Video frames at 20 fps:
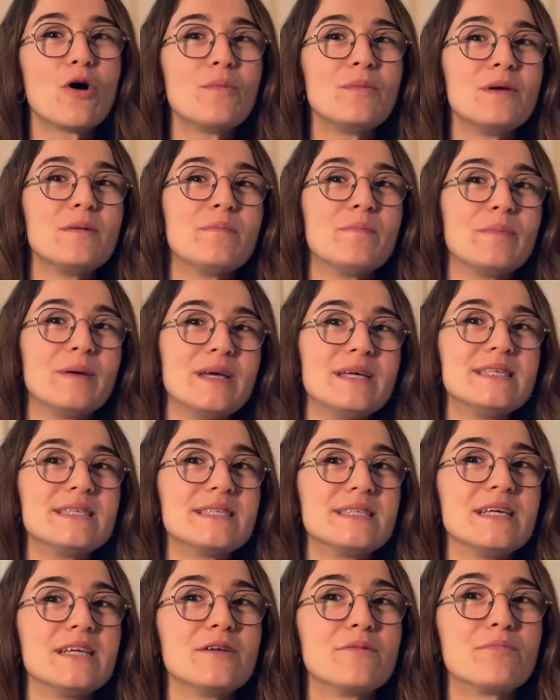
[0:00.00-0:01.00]
me
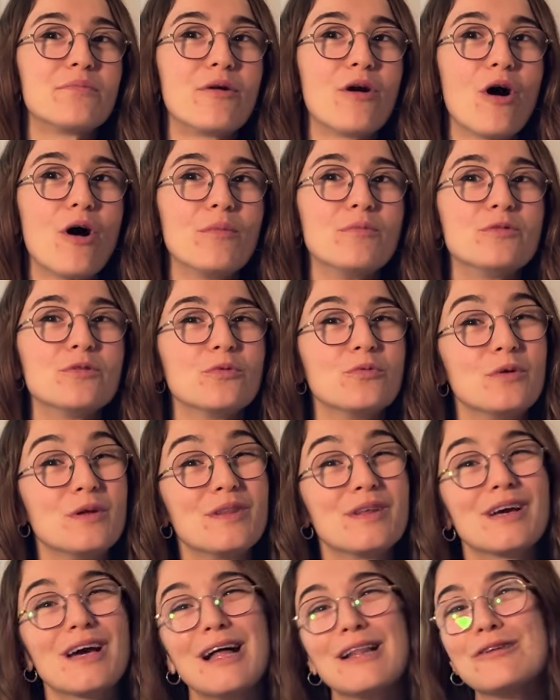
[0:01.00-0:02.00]
paste in a prompt
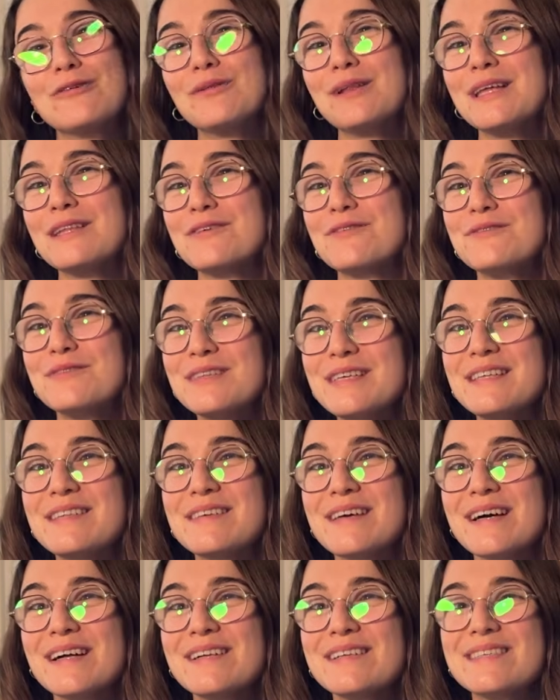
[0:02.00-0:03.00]
with the calculator
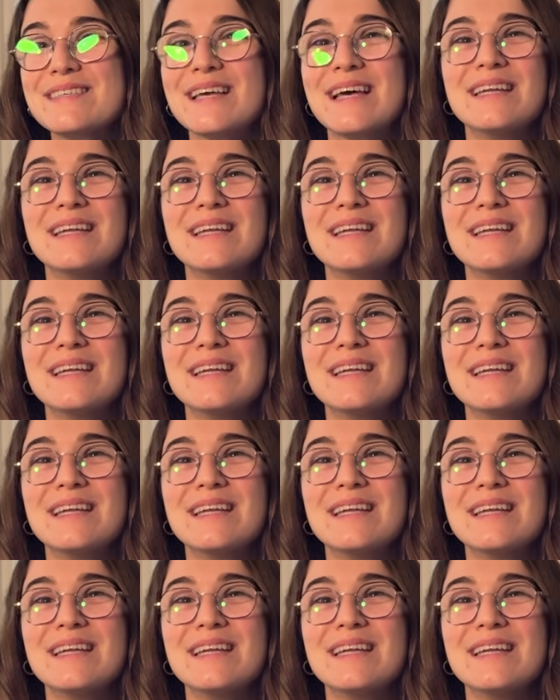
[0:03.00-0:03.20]
details,